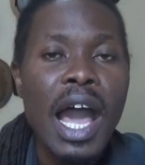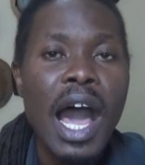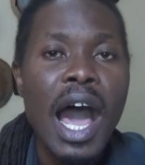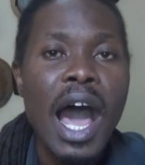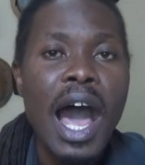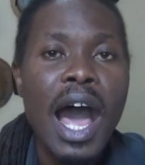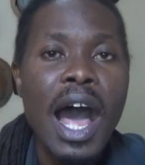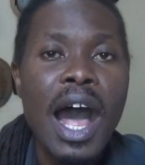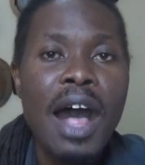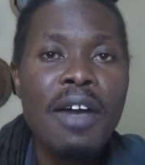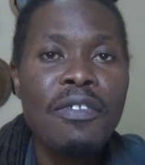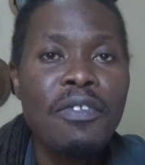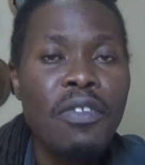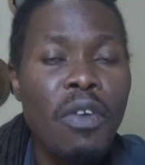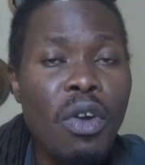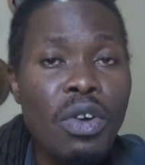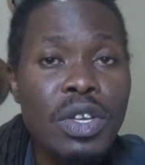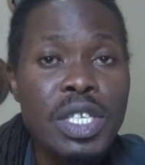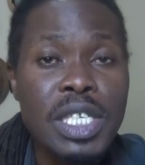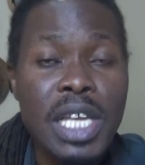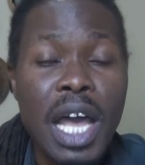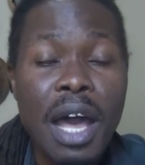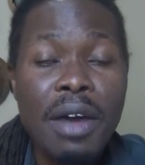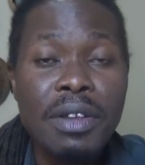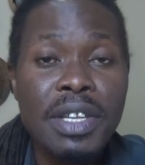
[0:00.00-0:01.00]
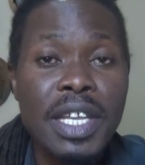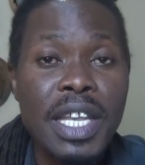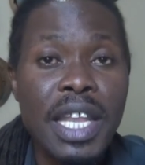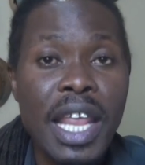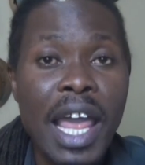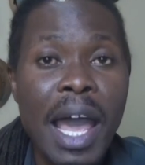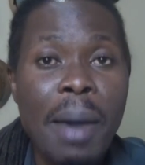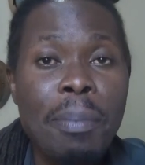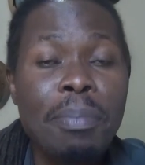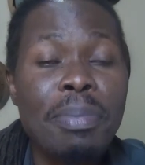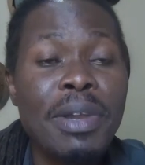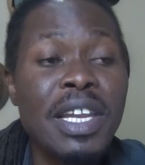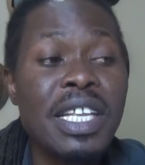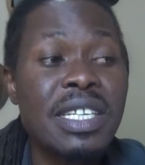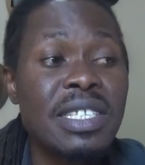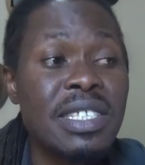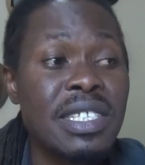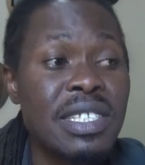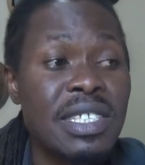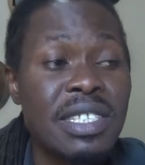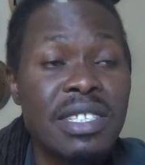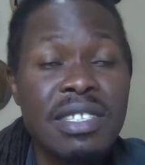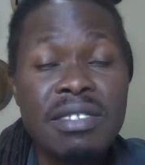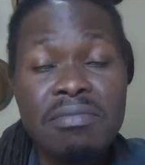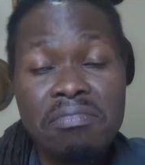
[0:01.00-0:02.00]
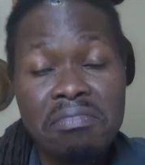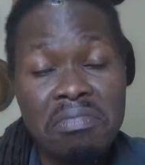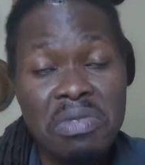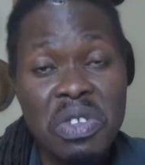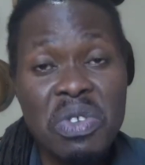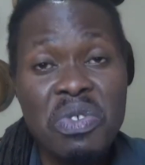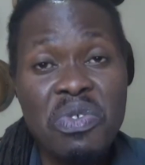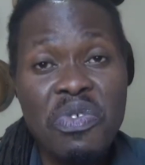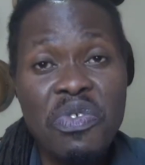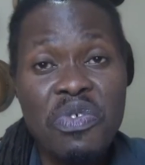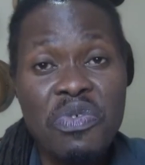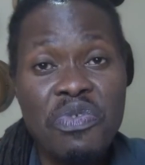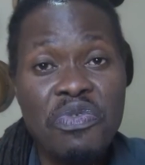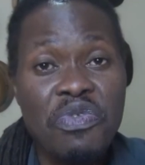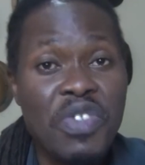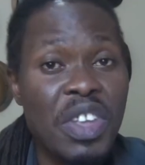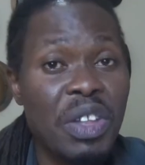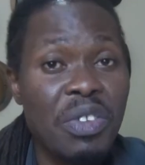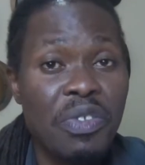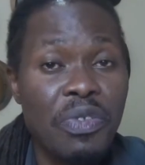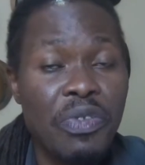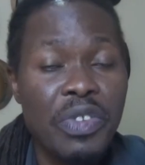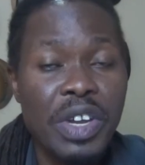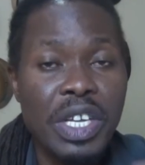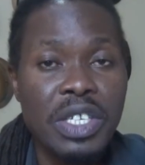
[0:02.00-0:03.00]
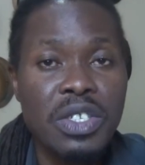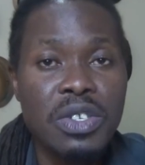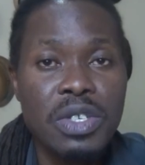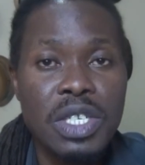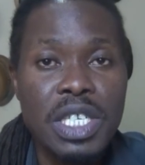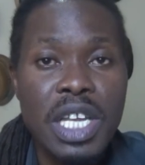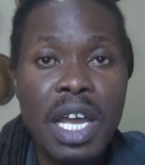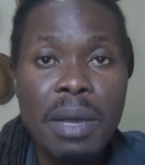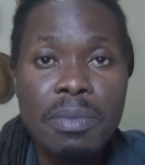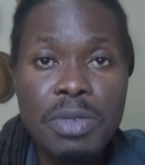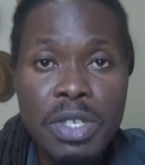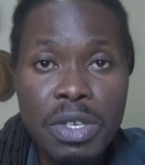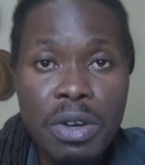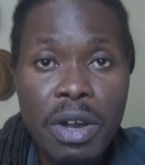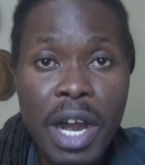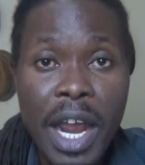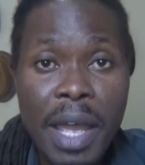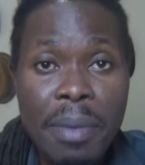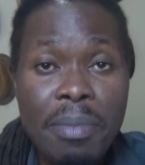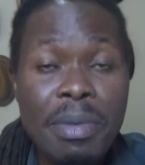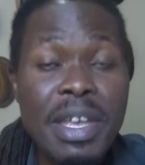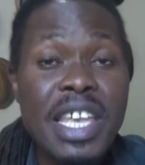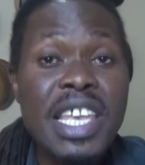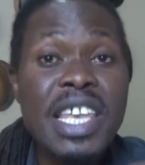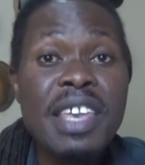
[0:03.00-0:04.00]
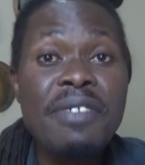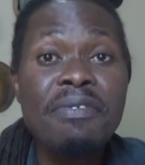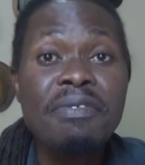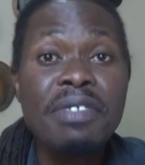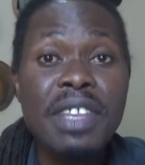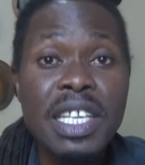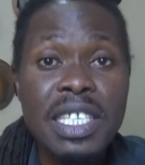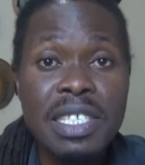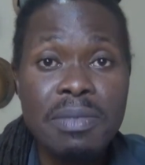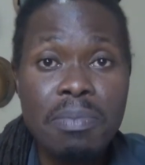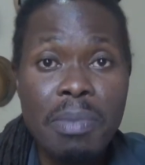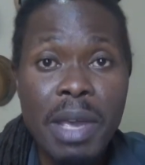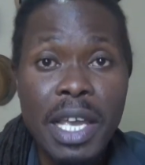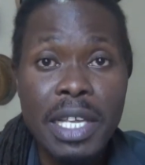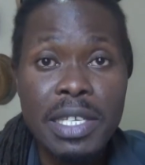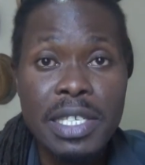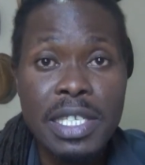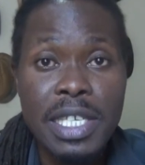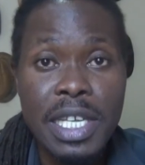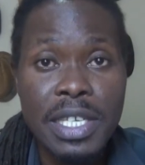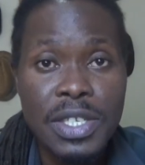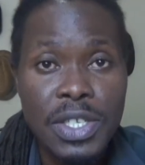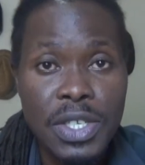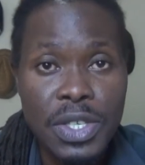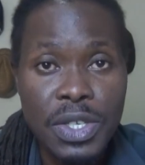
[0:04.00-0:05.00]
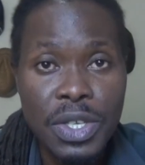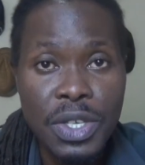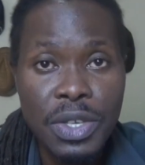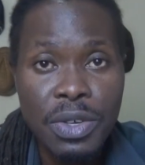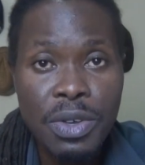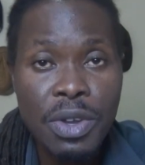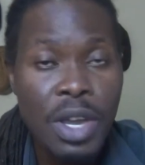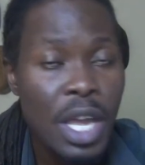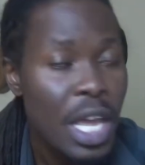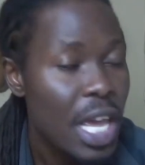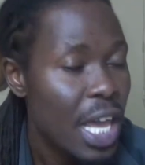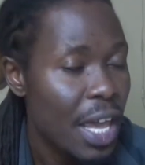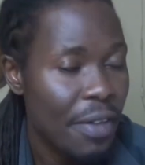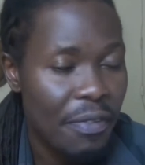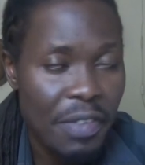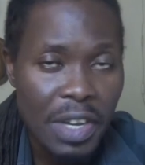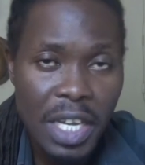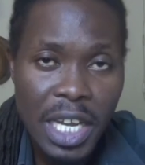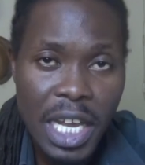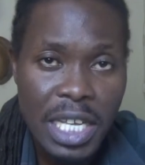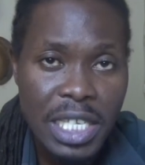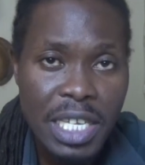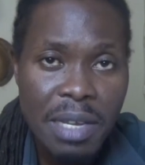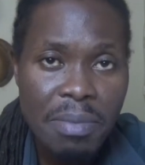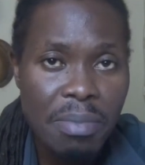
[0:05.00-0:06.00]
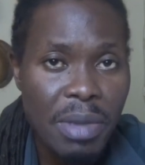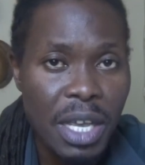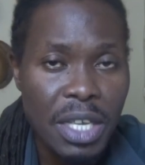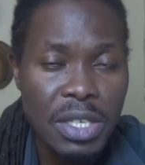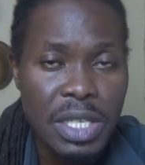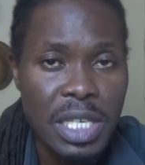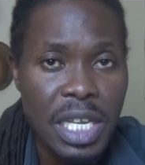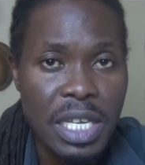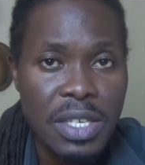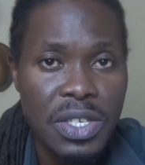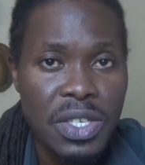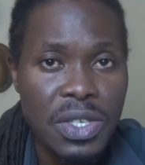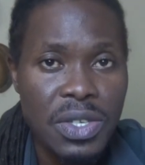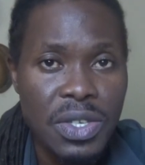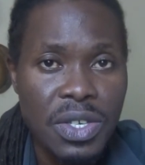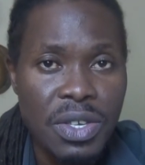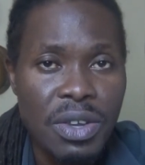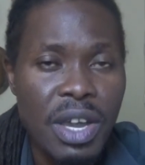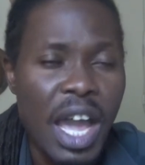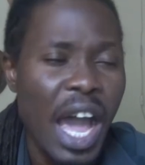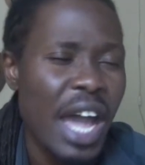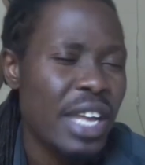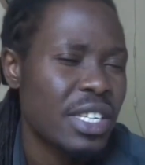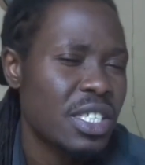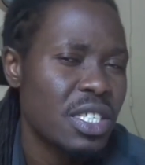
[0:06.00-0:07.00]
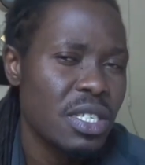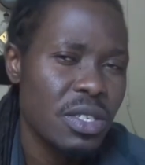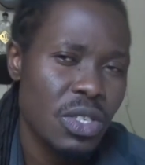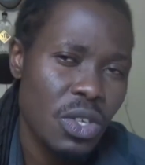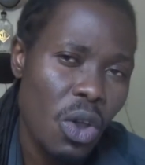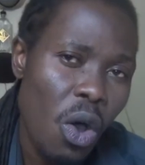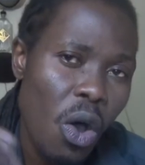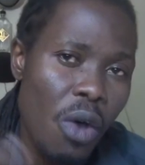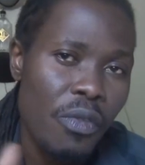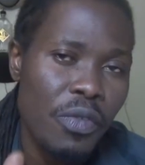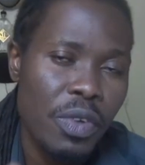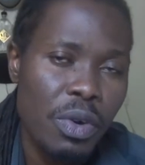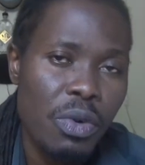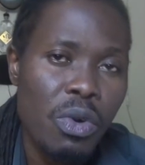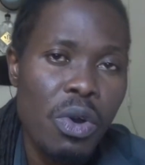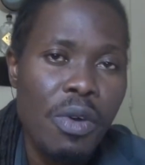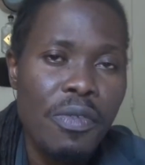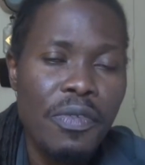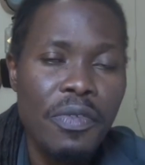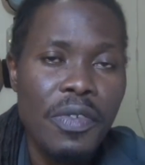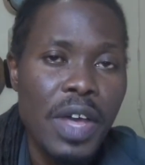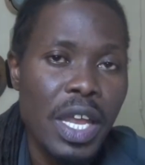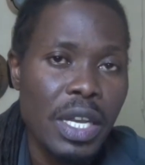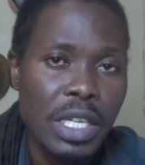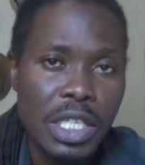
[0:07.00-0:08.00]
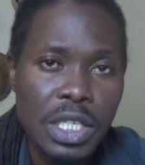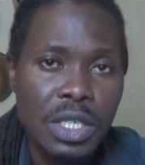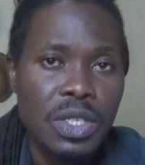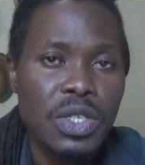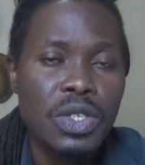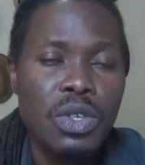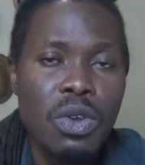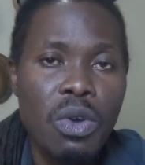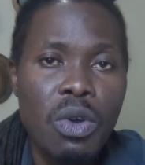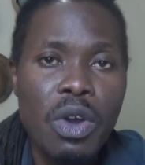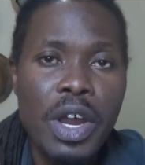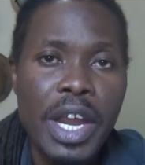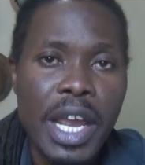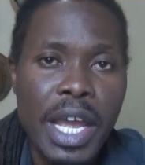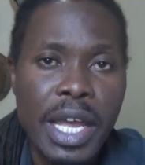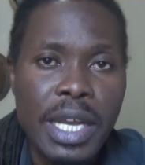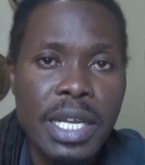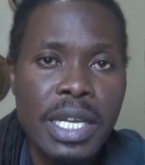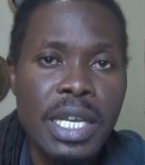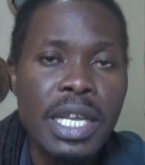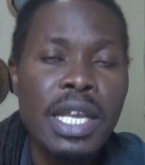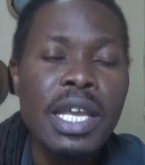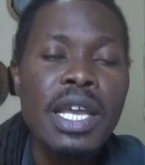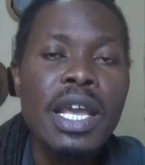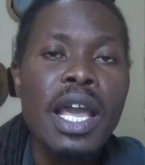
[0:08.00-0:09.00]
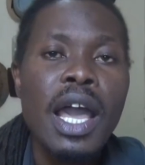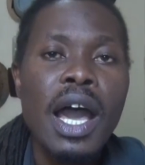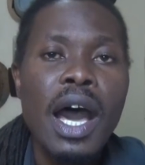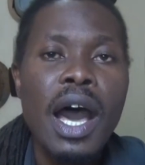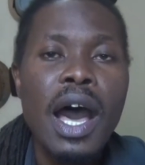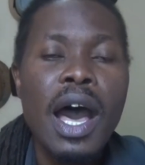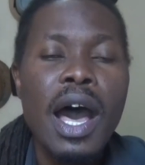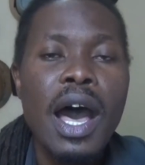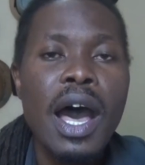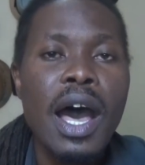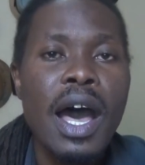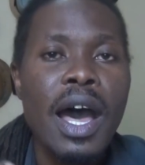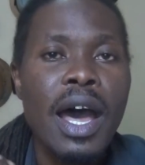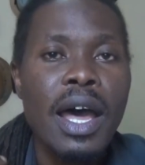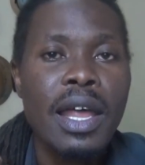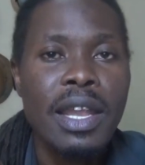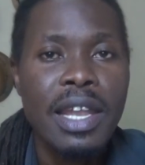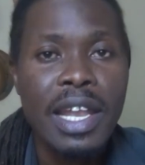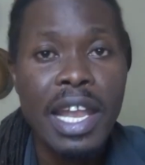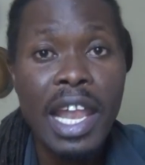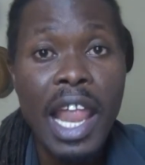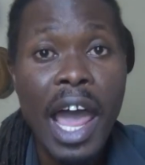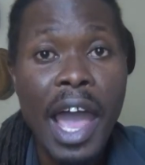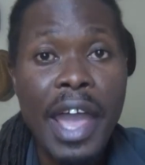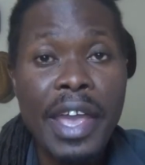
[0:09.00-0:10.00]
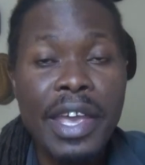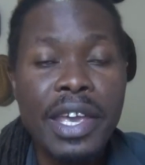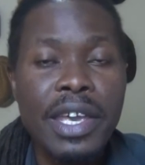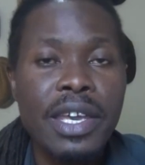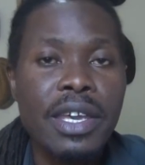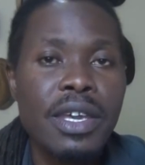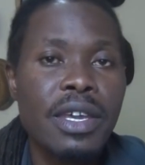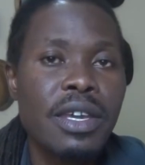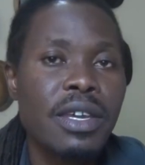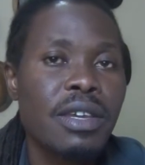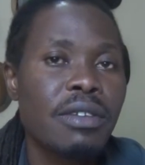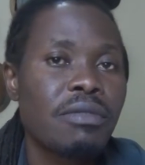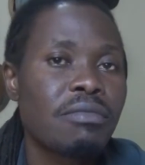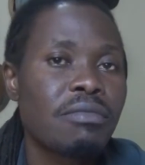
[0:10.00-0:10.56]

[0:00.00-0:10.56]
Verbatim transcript: Uh, folks out there, please, you feel free to subscribe if this makes sense to you. If it doesn't make sense to you, I just hover off and just go ahead. Uh, like,